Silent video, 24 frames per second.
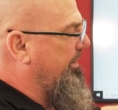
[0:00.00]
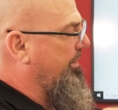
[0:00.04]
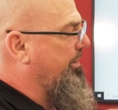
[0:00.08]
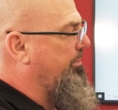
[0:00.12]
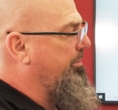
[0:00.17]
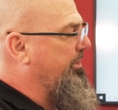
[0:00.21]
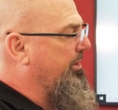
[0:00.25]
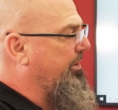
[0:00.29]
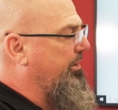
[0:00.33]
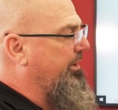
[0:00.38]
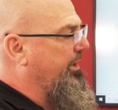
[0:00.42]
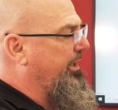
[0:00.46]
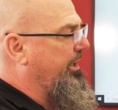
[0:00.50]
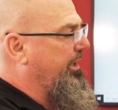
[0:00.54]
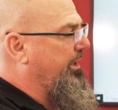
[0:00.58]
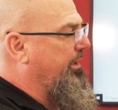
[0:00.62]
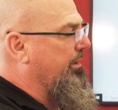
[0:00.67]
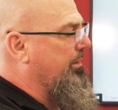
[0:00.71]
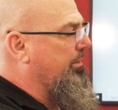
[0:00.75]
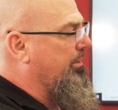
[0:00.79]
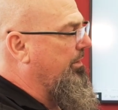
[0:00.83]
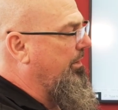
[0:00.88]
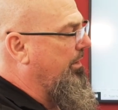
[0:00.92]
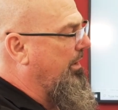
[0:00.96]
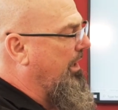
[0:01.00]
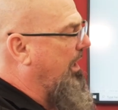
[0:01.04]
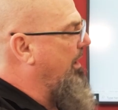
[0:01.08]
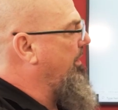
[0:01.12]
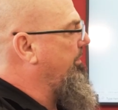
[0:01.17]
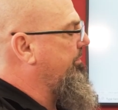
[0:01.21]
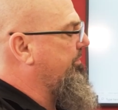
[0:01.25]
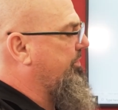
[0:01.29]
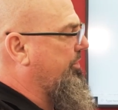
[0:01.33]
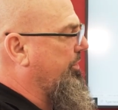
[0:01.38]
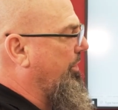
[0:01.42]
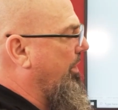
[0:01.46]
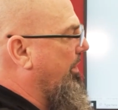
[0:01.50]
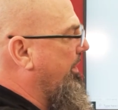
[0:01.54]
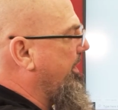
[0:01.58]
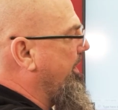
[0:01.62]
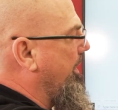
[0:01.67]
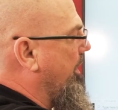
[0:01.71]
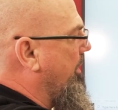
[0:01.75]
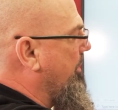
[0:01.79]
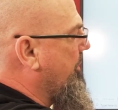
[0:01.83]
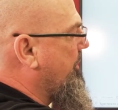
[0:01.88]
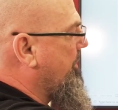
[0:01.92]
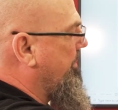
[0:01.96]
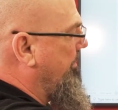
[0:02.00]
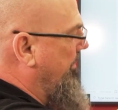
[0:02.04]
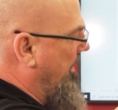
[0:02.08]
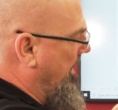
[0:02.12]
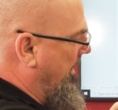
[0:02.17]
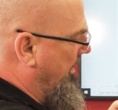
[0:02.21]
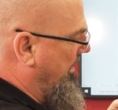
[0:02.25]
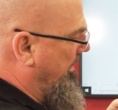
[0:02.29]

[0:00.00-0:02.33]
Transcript: to the middle of the ear. Nose.